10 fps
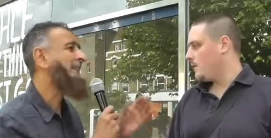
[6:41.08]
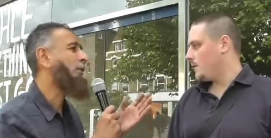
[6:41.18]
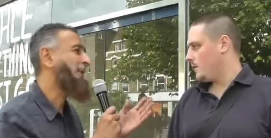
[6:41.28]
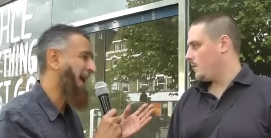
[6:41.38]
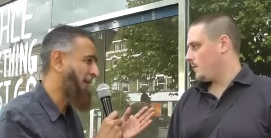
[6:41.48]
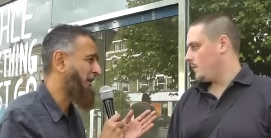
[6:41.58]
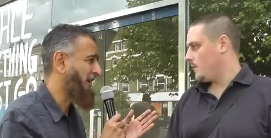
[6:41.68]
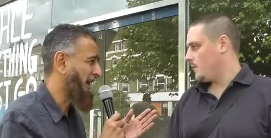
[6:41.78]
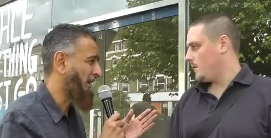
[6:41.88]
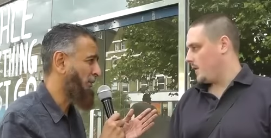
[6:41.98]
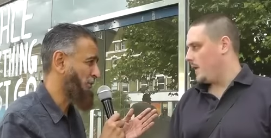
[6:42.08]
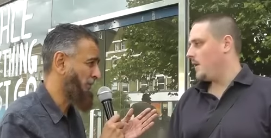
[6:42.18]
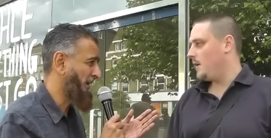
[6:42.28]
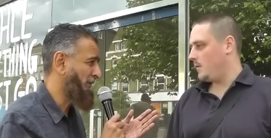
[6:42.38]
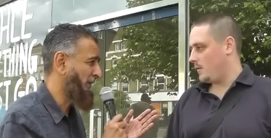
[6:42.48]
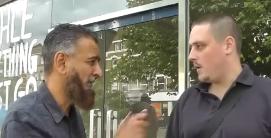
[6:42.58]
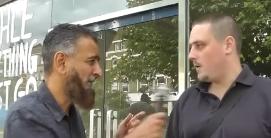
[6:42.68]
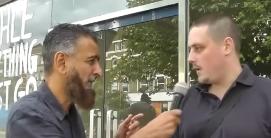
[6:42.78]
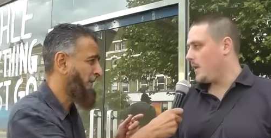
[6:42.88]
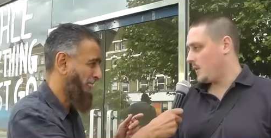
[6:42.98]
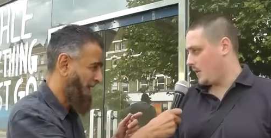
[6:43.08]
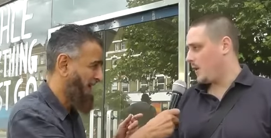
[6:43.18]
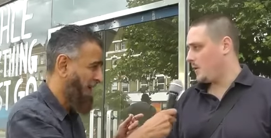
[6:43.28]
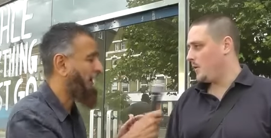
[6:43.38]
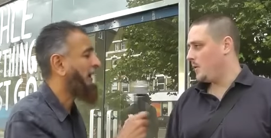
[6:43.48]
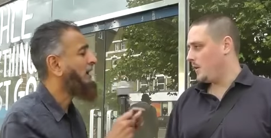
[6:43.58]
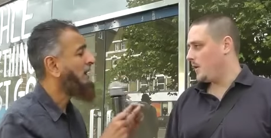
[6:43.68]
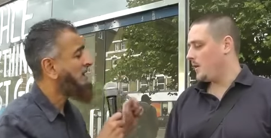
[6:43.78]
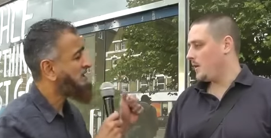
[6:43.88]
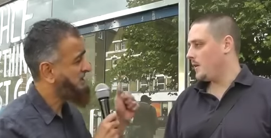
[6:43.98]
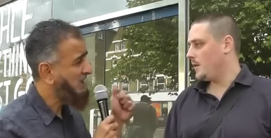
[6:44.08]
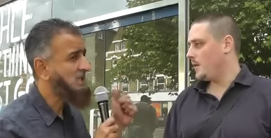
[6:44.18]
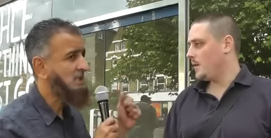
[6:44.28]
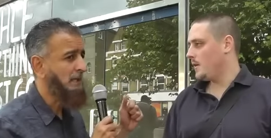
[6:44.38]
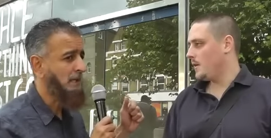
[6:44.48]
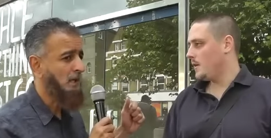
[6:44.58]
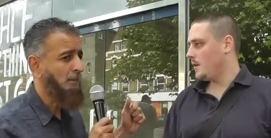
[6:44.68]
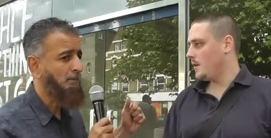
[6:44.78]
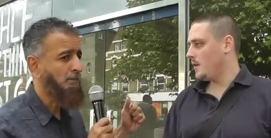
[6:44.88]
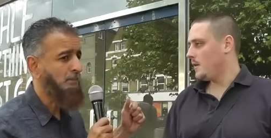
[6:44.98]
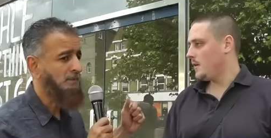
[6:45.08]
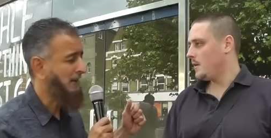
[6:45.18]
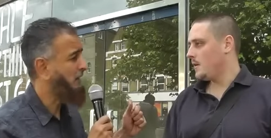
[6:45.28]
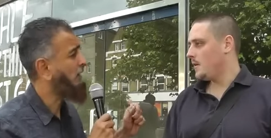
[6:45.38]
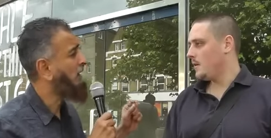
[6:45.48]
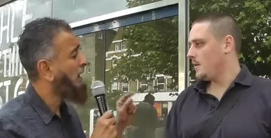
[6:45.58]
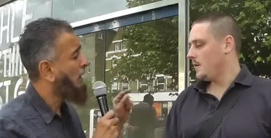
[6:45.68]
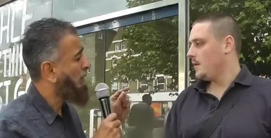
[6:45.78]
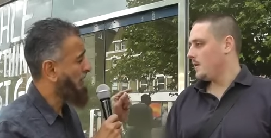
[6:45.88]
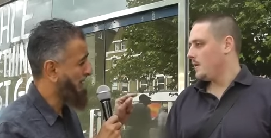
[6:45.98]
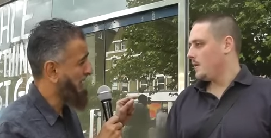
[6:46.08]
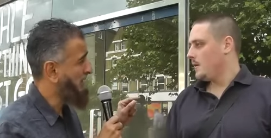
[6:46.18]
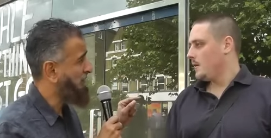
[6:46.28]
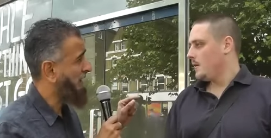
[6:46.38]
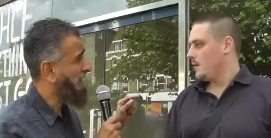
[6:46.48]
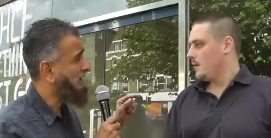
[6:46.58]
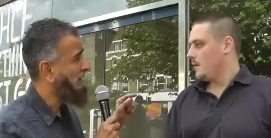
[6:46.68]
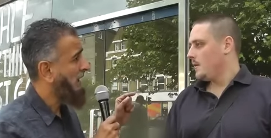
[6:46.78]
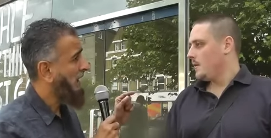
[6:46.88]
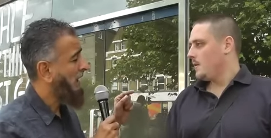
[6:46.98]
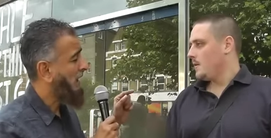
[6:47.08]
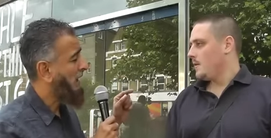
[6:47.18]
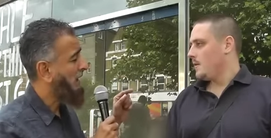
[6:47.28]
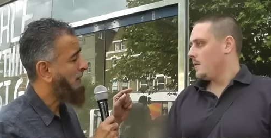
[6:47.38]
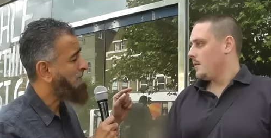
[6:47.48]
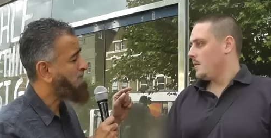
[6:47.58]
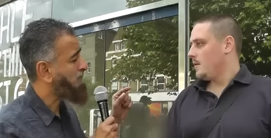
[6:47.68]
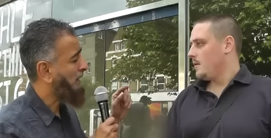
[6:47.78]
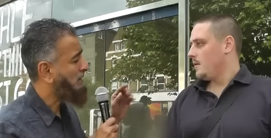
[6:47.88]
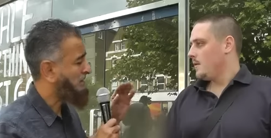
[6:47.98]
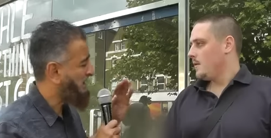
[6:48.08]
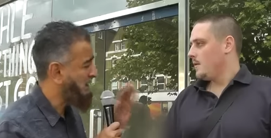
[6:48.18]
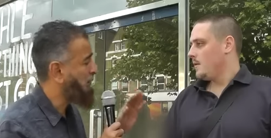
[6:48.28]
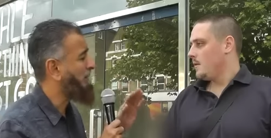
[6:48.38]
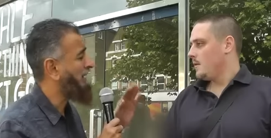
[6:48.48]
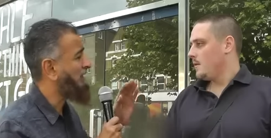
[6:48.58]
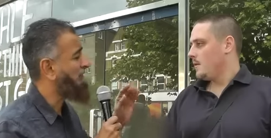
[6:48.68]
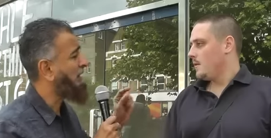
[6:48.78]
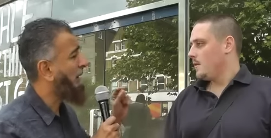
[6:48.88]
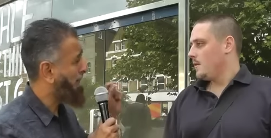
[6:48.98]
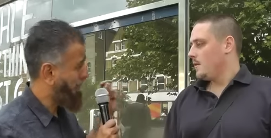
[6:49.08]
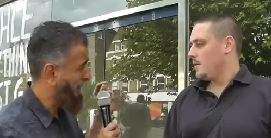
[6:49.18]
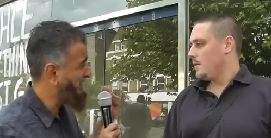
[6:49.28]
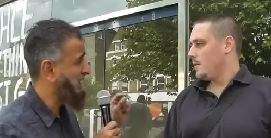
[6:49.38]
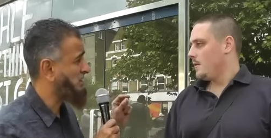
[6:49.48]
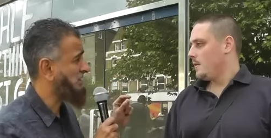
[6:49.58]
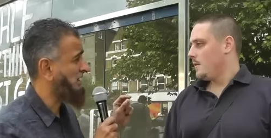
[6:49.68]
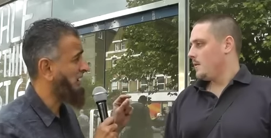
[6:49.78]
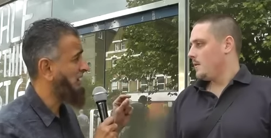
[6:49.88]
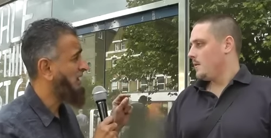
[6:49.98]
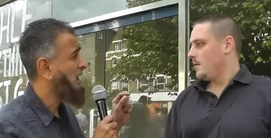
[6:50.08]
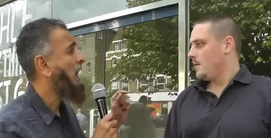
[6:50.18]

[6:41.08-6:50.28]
Speaker 1: and there will be heaven and hell, which yeah. you believe in. Yes, I do. Sixthly, Daniel, we believe in. Um, sixthly, we believe in predestiny